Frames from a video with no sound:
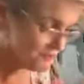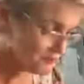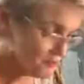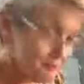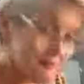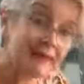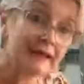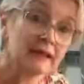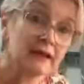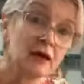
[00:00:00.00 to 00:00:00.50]
of you
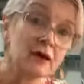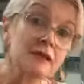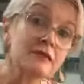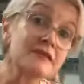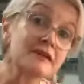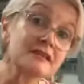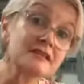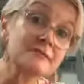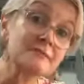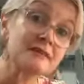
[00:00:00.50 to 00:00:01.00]
may know
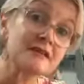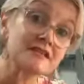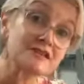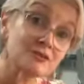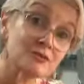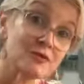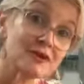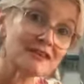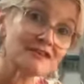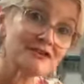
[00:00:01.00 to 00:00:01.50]
this, but
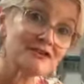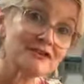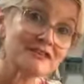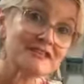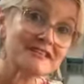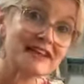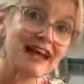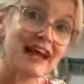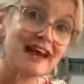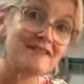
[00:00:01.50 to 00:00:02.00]
it's always
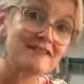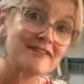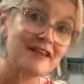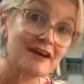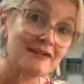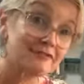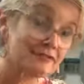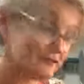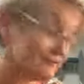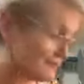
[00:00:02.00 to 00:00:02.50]
good to have
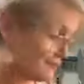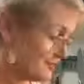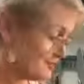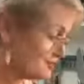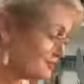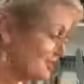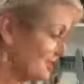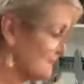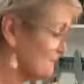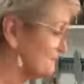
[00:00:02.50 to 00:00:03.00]
that
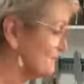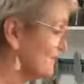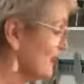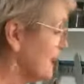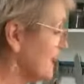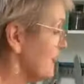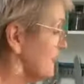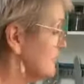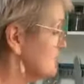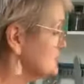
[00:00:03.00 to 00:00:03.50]
refresher.
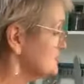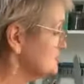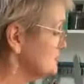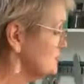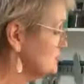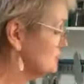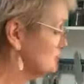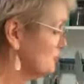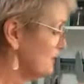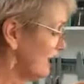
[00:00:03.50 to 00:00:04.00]

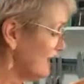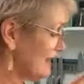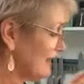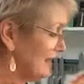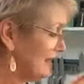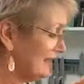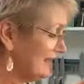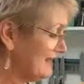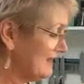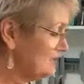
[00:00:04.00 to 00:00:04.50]
To
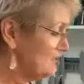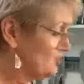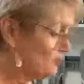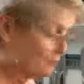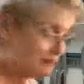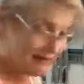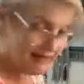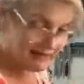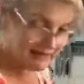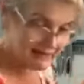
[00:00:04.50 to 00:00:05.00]
clean
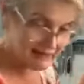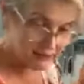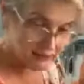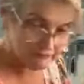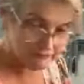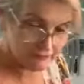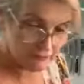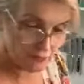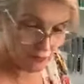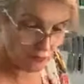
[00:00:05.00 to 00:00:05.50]
your blade
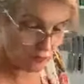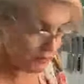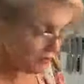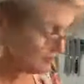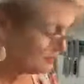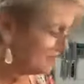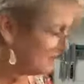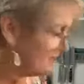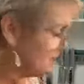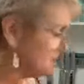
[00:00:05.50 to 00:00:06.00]
off, all
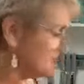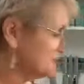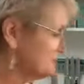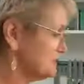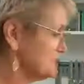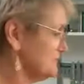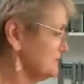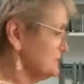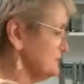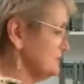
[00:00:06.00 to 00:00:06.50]
you need to
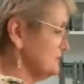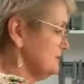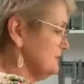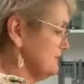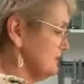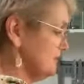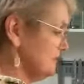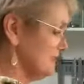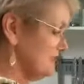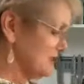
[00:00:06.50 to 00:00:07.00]
do
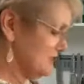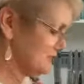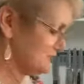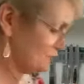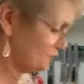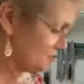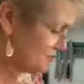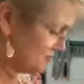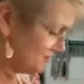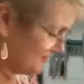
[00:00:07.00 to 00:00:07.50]
is
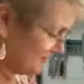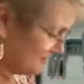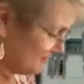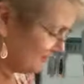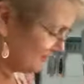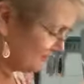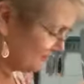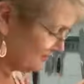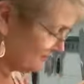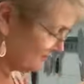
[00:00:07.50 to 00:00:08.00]
put your lid
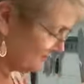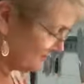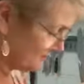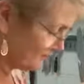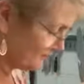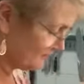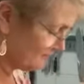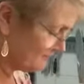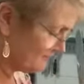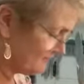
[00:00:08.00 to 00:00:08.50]
on,
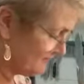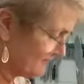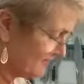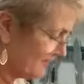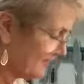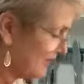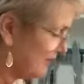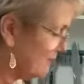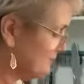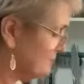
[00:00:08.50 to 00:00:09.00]

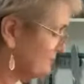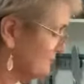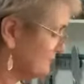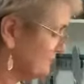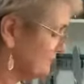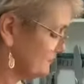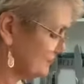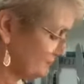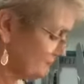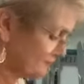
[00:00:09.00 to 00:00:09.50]
flick it
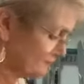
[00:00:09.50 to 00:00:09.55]
up.